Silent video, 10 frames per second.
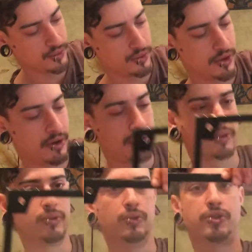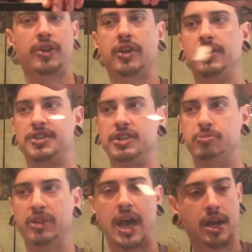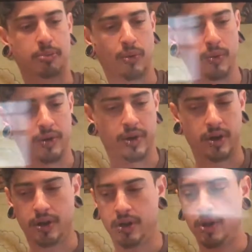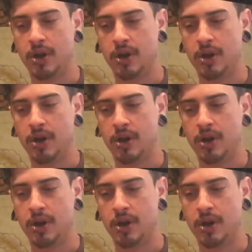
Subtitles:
cool. The other cool thing is this black border